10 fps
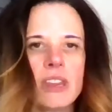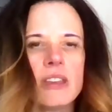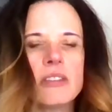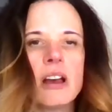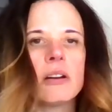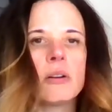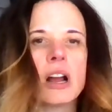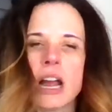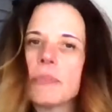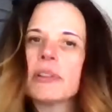a
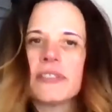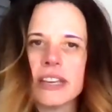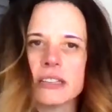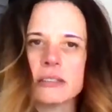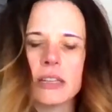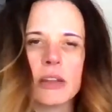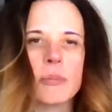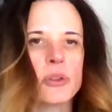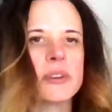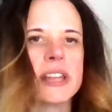couple of things, and they're
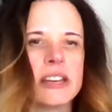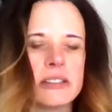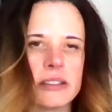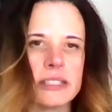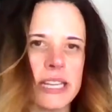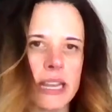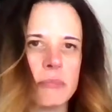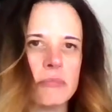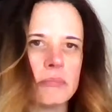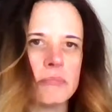both related to the
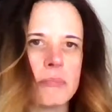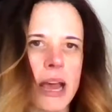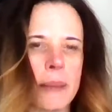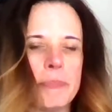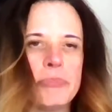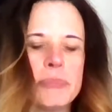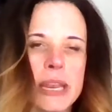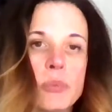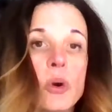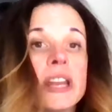same
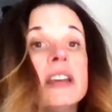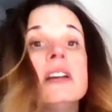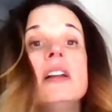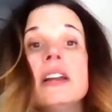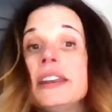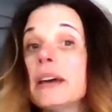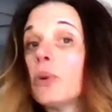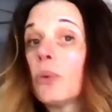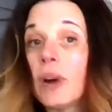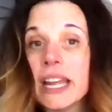main point.
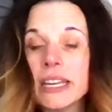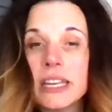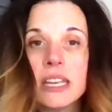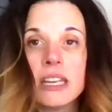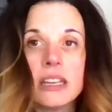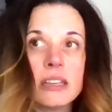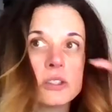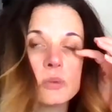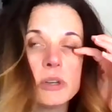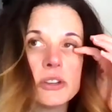Number one
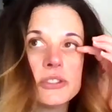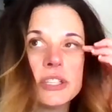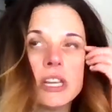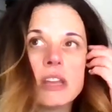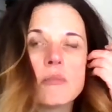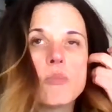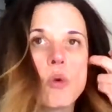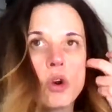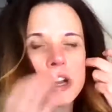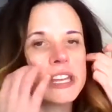is we're seeing
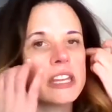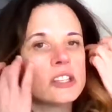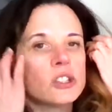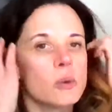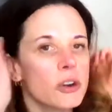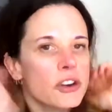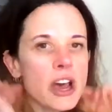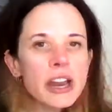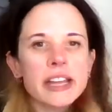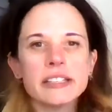more kids who are
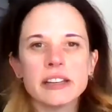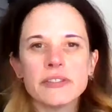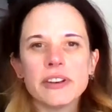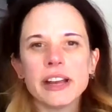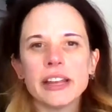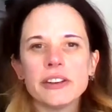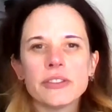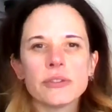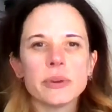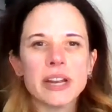not identified
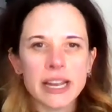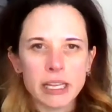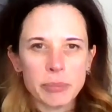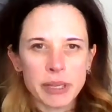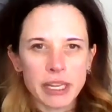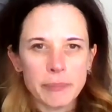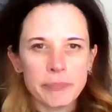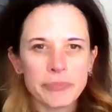through an IEP.